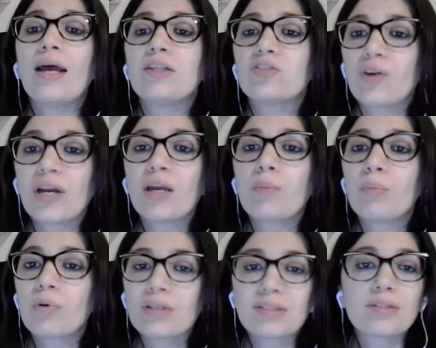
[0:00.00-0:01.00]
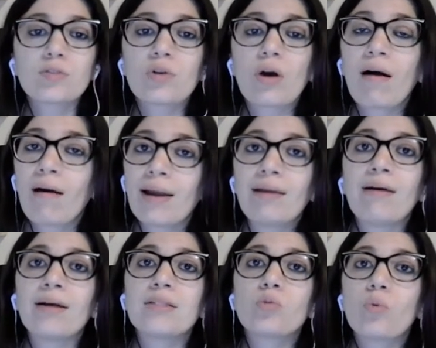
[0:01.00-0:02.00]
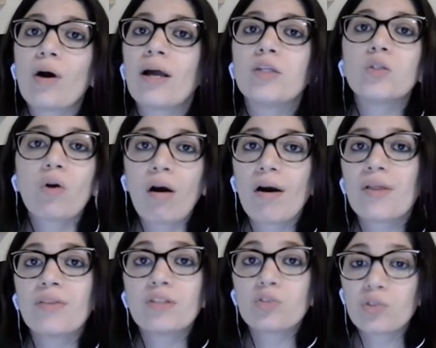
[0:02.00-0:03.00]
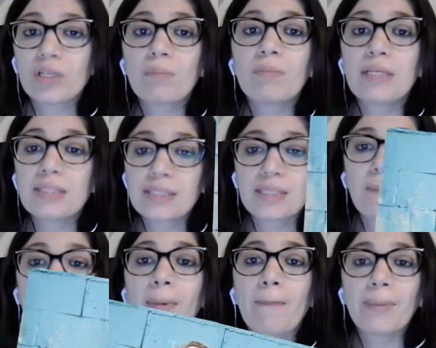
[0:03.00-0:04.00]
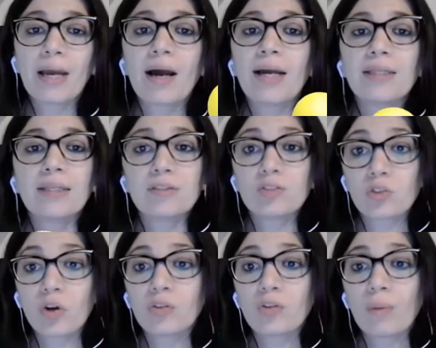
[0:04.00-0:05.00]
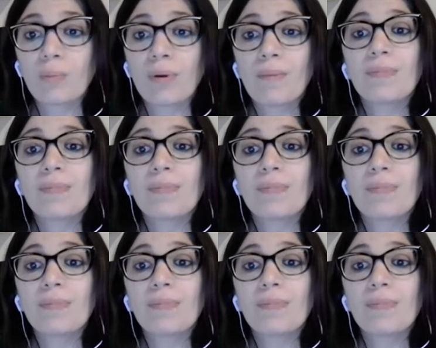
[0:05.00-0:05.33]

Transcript: It's very important to highlight why you are the dream team behind this startup.